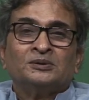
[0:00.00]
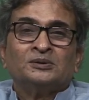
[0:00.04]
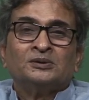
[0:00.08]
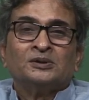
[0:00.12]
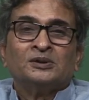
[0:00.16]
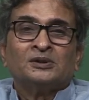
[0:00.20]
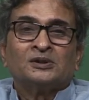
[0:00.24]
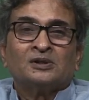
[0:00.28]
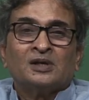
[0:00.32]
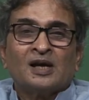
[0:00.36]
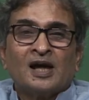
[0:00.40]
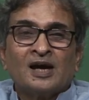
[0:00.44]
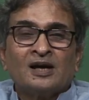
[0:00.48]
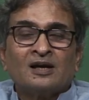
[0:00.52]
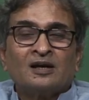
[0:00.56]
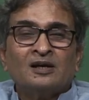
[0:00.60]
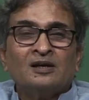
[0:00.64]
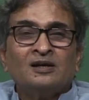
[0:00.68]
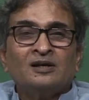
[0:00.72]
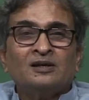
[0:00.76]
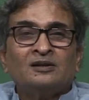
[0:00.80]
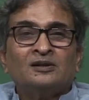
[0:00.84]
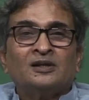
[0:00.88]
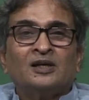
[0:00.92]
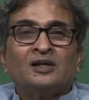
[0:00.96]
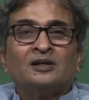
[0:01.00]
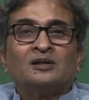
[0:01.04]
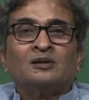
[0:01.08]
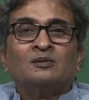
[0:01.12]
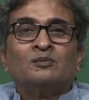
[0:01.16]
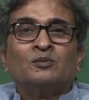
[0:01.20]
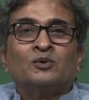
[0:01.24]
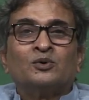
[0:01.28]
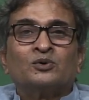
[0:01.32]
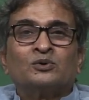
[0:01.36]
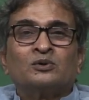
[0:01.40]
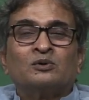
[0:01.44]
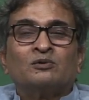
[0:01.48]
it is likely that the
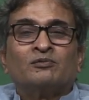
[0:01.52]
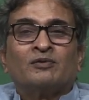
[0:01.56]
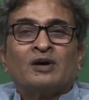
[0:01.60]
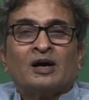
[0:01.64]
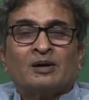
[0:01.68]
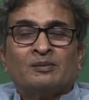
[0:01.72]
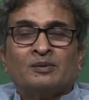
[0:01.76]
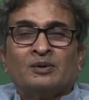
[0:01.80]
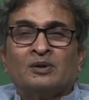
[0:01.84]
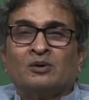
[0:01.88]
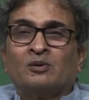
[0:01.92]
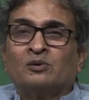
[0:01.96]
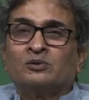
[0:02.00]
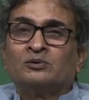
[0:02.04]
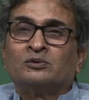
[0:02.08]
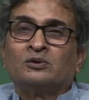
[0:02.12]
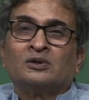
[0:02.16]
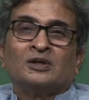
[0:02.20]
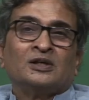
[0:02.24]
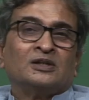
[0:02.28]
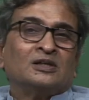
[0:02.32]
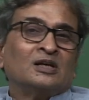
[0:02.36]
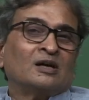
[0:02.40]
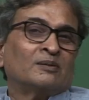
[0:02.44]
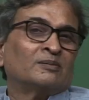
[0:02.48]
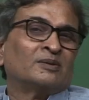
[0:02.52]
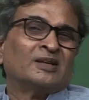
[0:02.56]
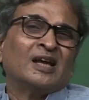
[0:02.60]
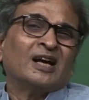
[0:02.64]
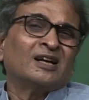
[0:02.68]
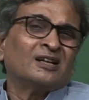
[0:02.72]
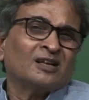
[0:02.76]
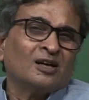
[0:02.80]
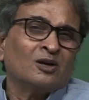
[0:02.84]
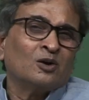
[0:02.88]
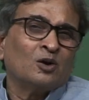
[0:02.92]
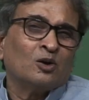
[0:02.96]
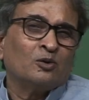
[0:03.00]
most of the fiber also gets damaged.
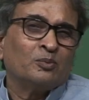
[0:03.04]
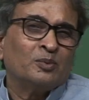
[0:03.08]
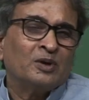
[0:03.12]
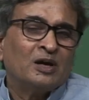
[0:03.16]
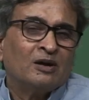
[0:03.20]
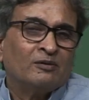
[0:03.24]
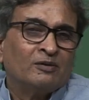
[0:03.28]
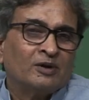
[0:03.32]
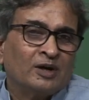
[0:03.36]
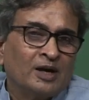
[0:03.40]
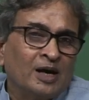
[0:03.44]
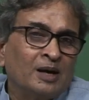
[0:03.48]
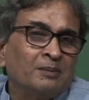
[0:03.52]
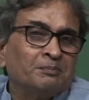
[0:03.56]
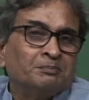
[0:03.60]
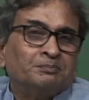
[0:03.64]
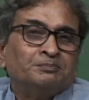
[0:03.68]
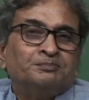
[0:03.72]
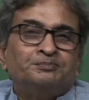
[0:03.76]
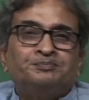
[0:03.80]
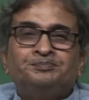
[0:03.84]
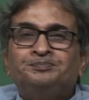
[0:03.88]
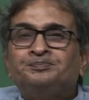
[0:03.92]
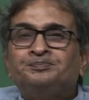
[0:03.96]
That cannot be our aim.